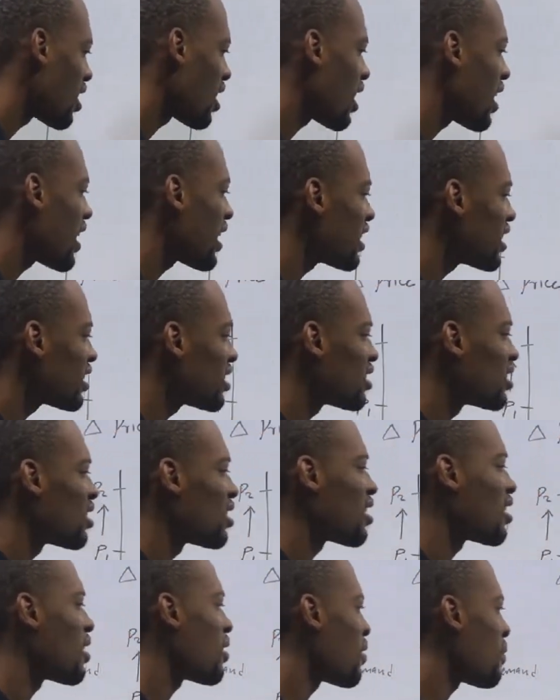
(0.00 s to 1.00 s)
And
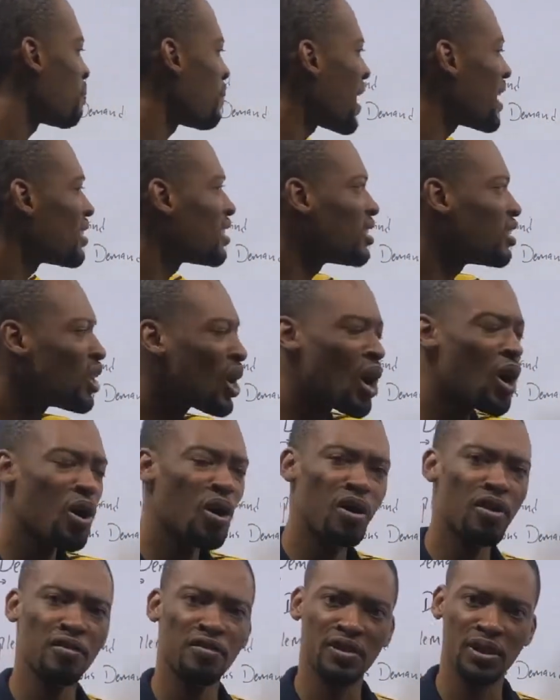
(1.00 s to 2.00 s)
by the law
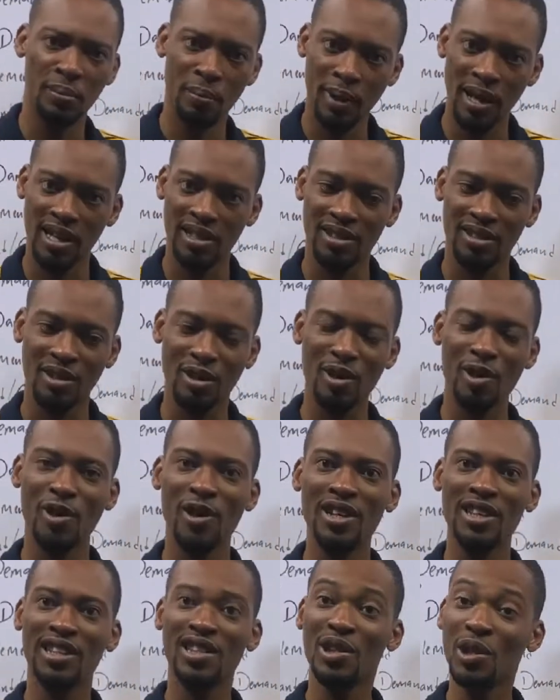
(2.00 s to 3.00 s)
of demand,
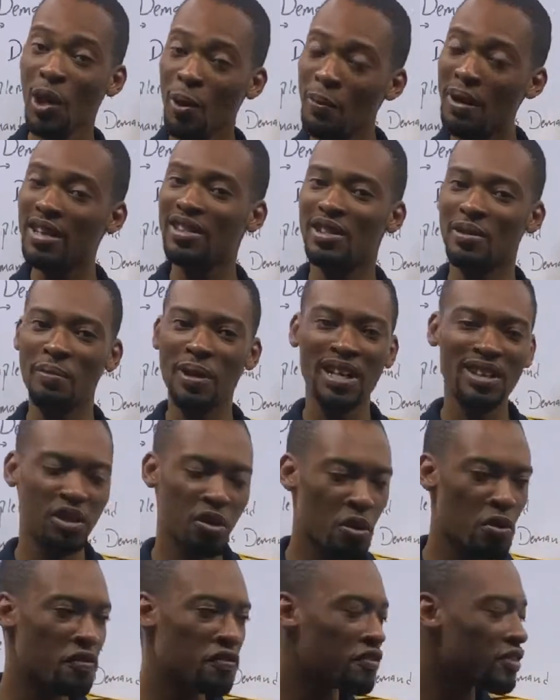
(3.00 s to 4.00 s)
or in normal demand
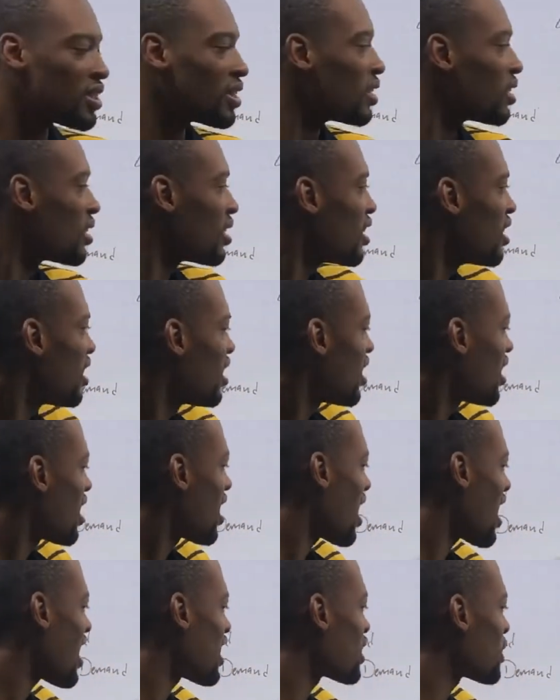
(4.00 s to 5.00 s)
curve,
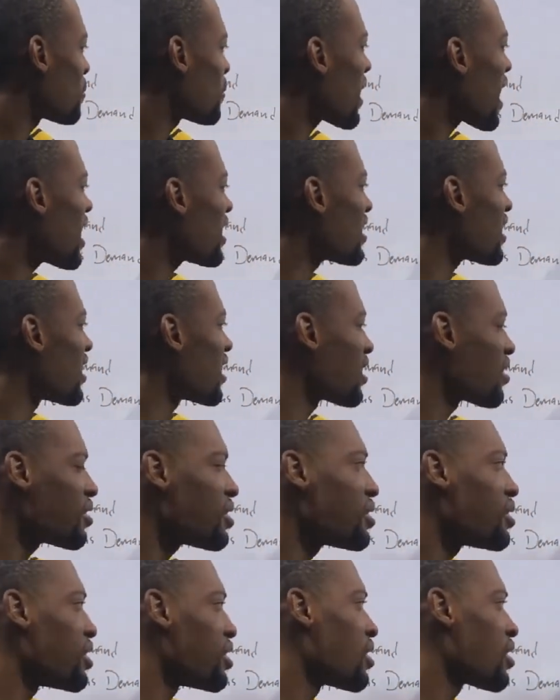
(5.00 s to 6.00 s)
as price
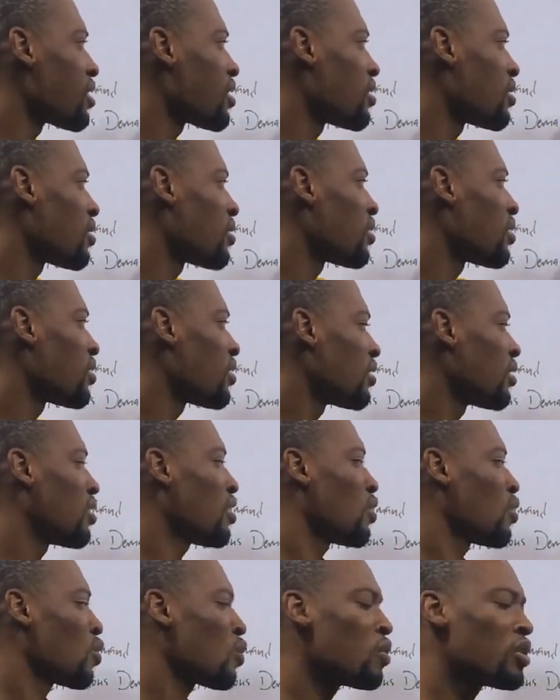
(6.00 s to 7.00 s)
increases,
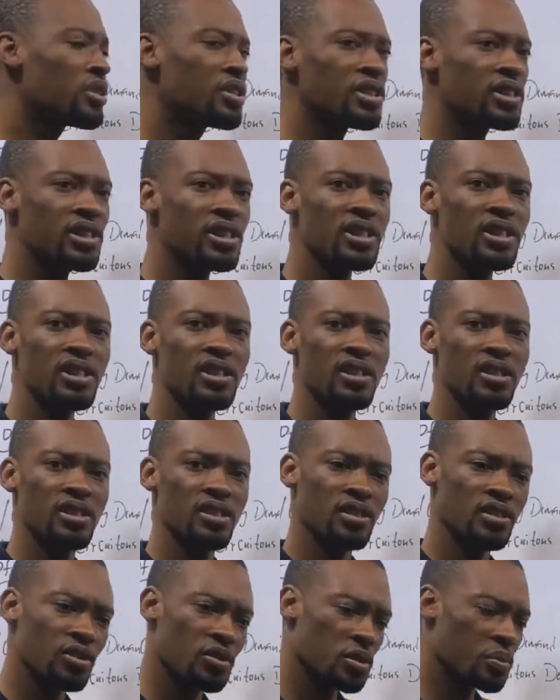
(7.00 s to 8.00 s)
quantity
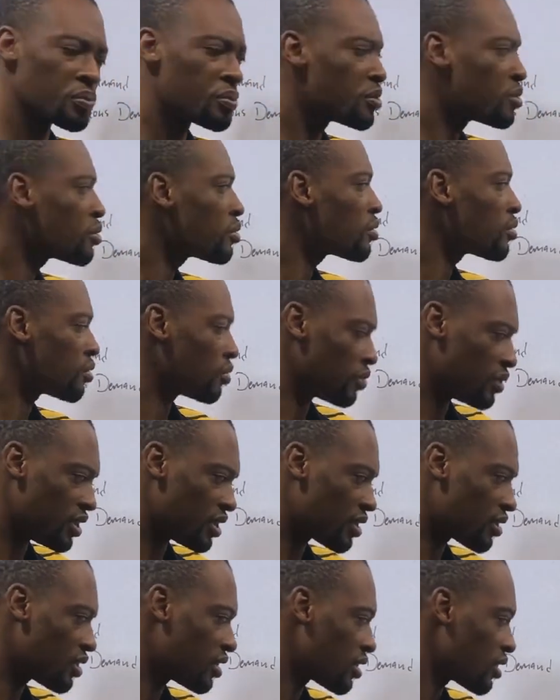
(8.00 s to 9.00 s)
is supposed to
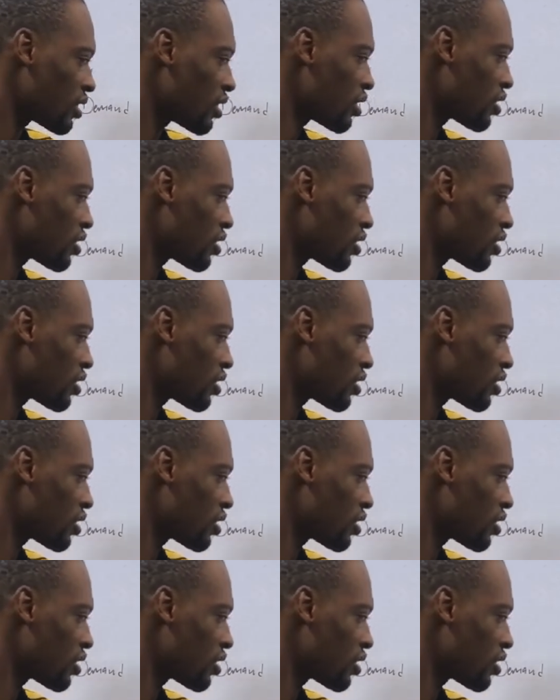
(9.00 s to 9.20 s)
decrease.